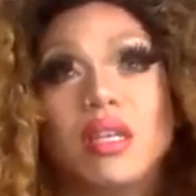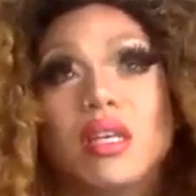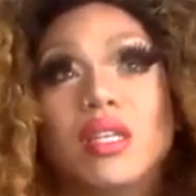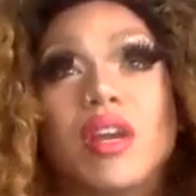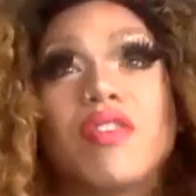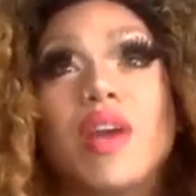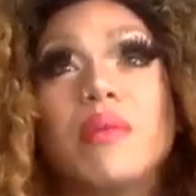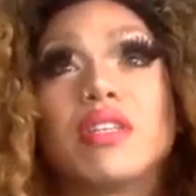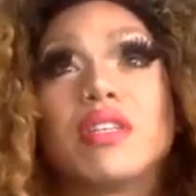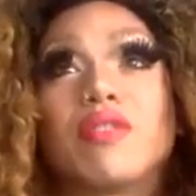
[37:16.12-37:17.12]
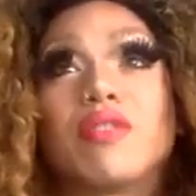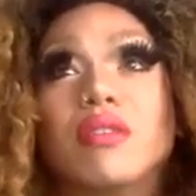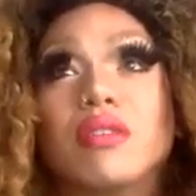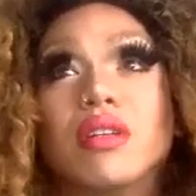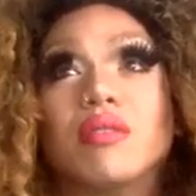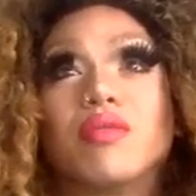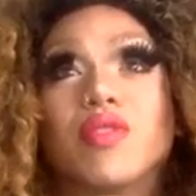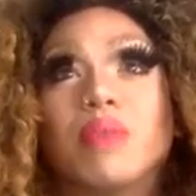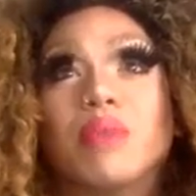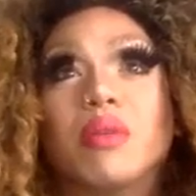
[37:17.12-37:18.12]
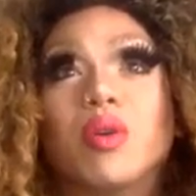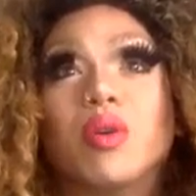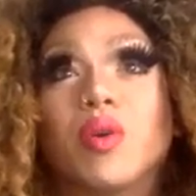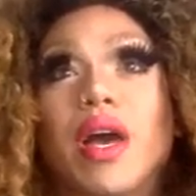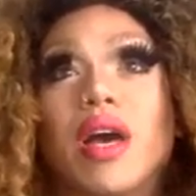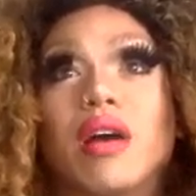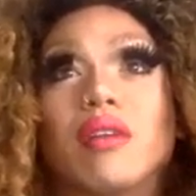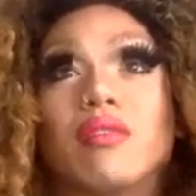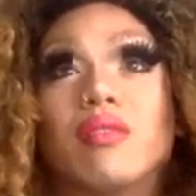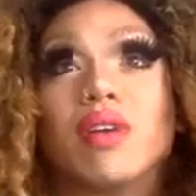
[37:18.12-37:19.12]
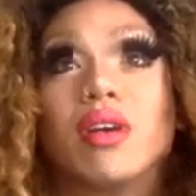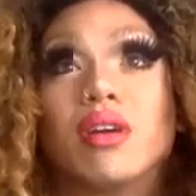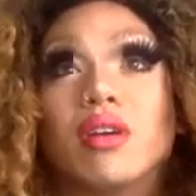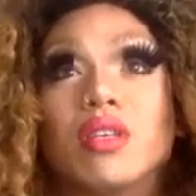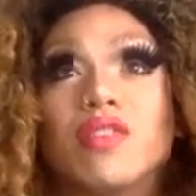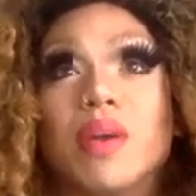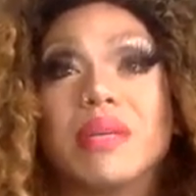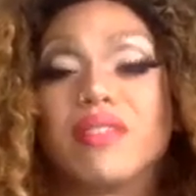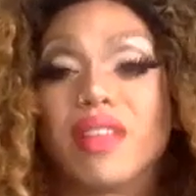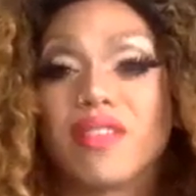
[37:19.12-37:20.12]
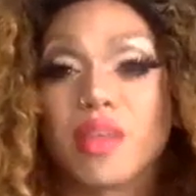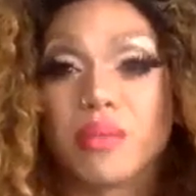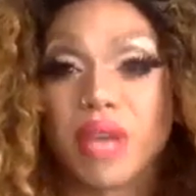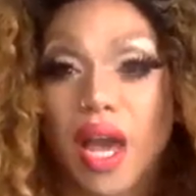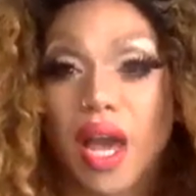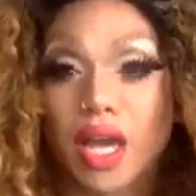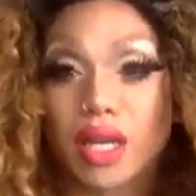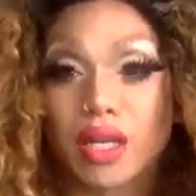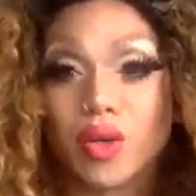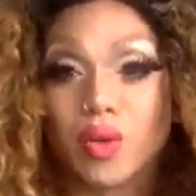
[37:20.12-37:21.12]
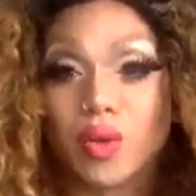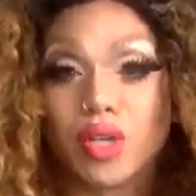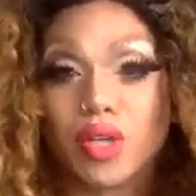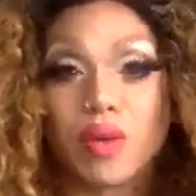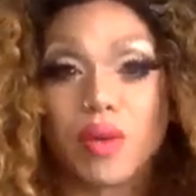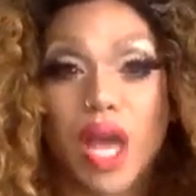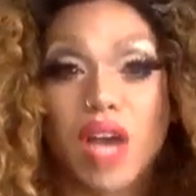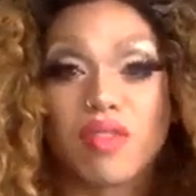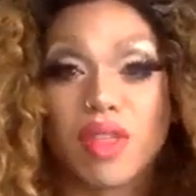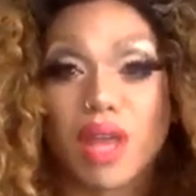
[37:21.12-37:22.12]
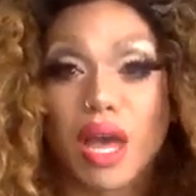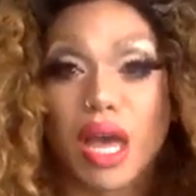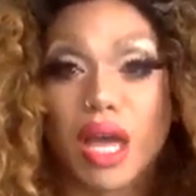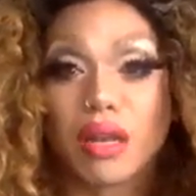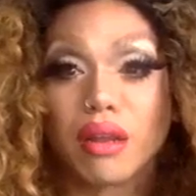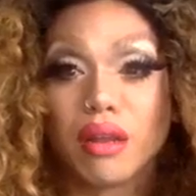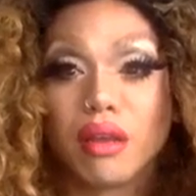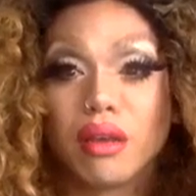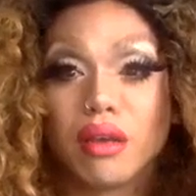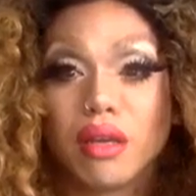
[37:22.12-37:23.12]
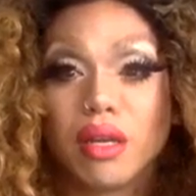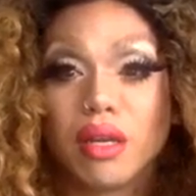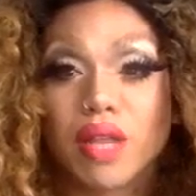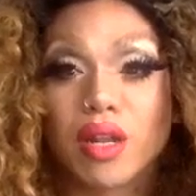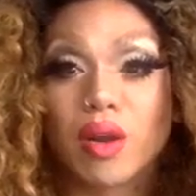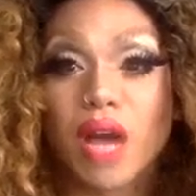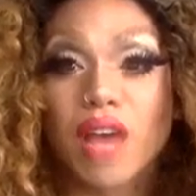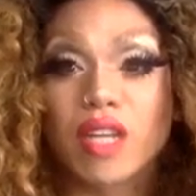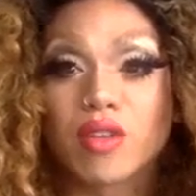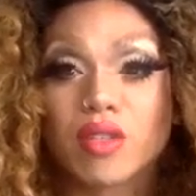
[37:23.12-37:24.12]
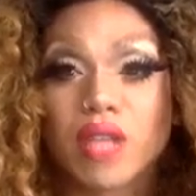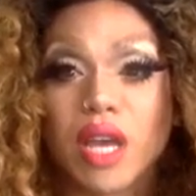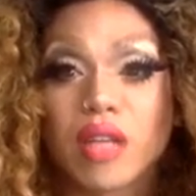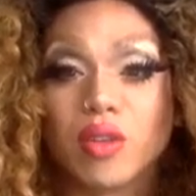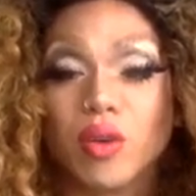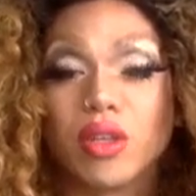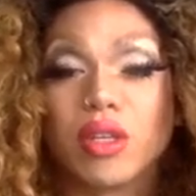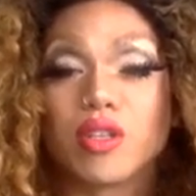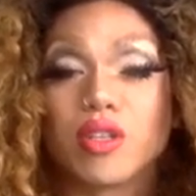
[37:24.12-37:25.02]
drag families are for, you know, for people who have, whose families have left them behind, who don't have that, you know, they don't have that nuclear,